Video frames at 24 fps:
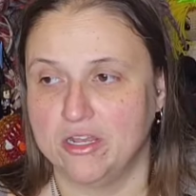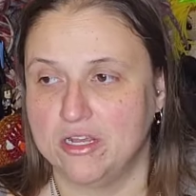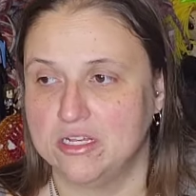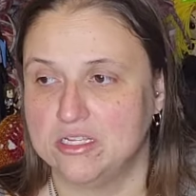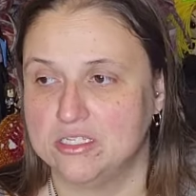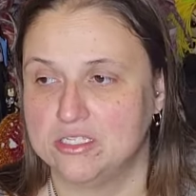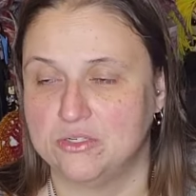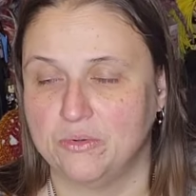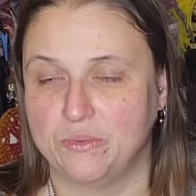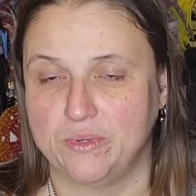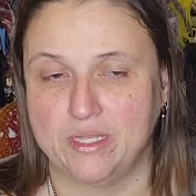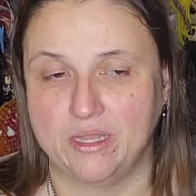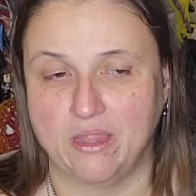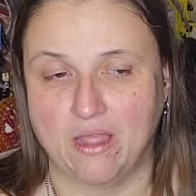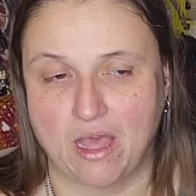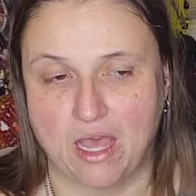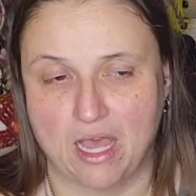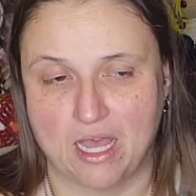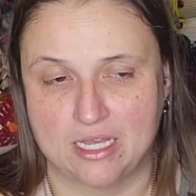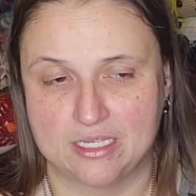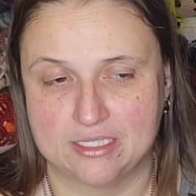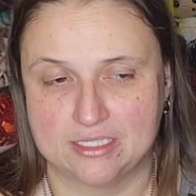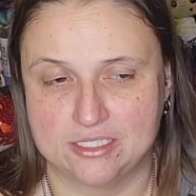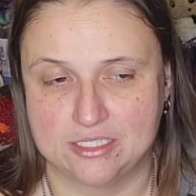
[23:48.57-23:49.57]
So we
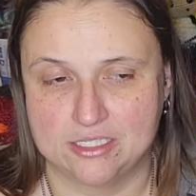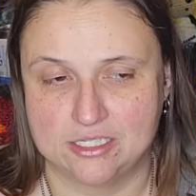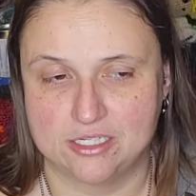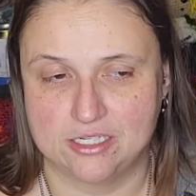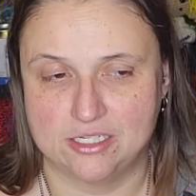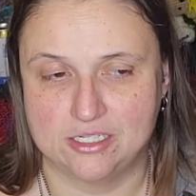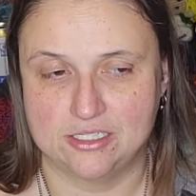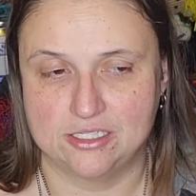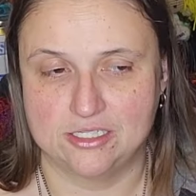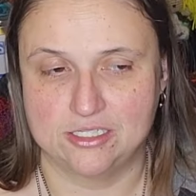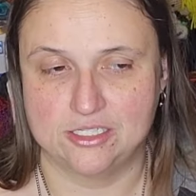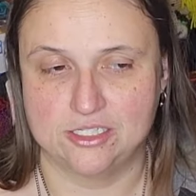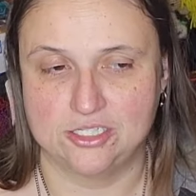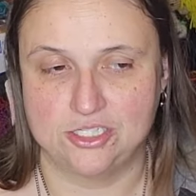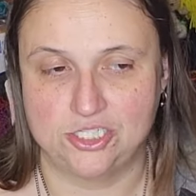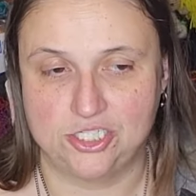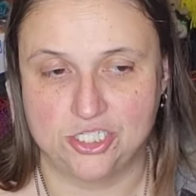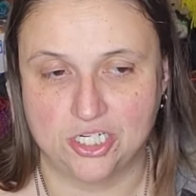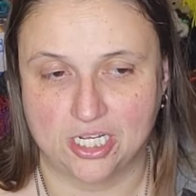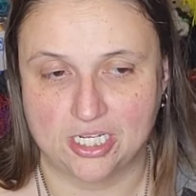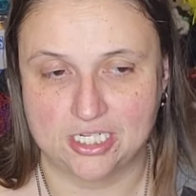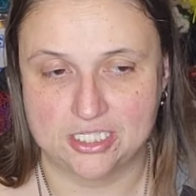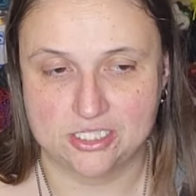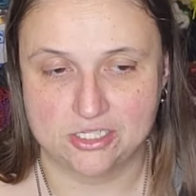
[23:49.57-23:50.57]
lost
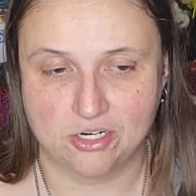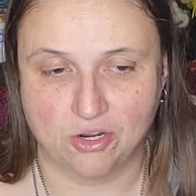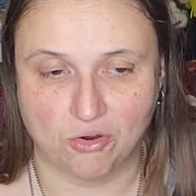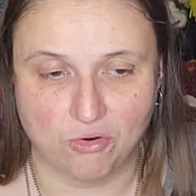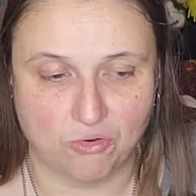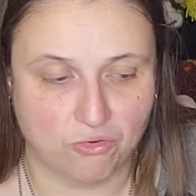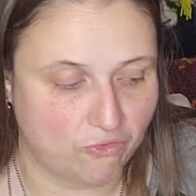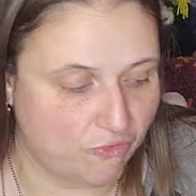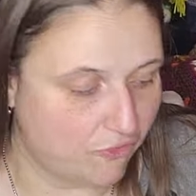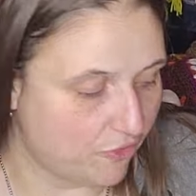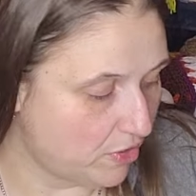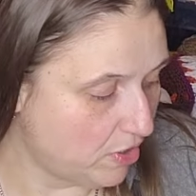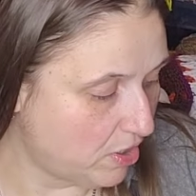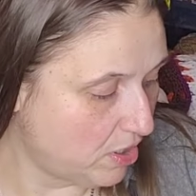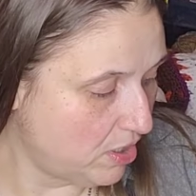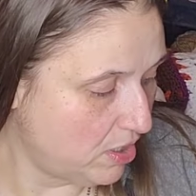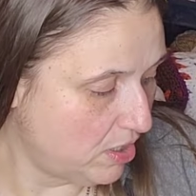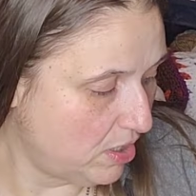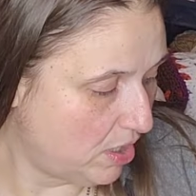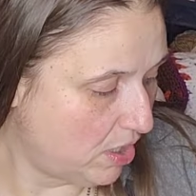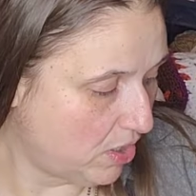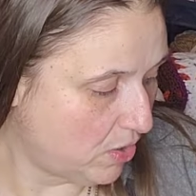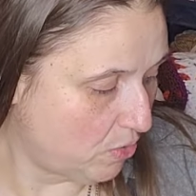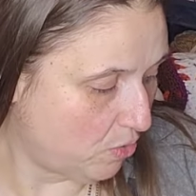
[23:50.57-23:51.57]
just over
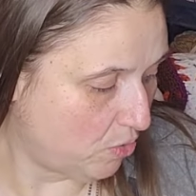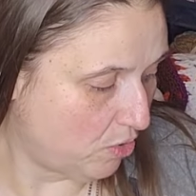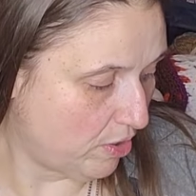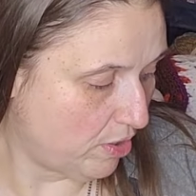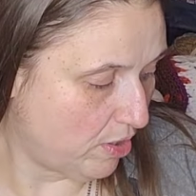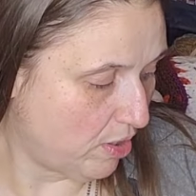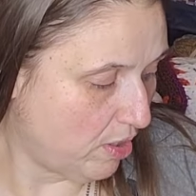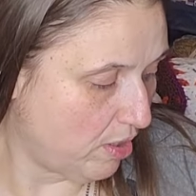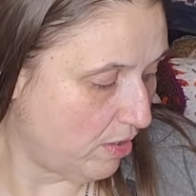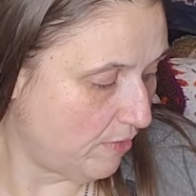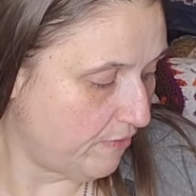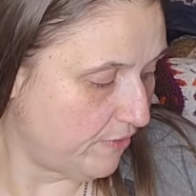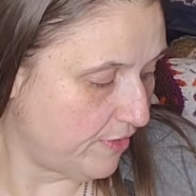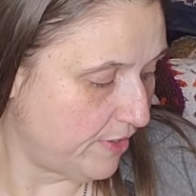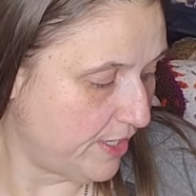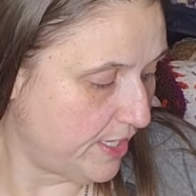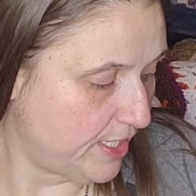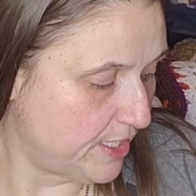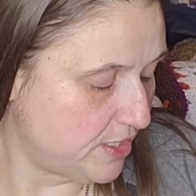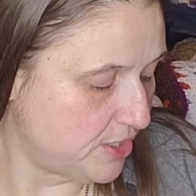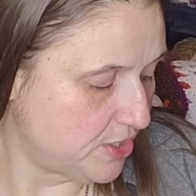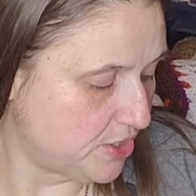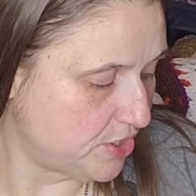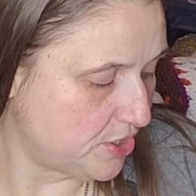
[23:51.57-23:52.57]
a quarter of an
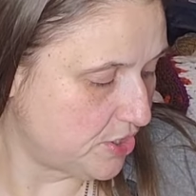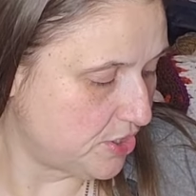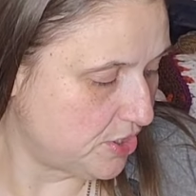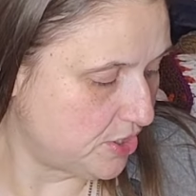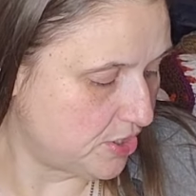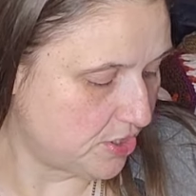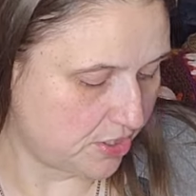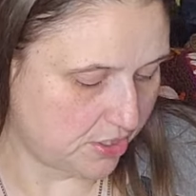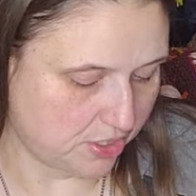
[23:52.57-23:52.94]
inch.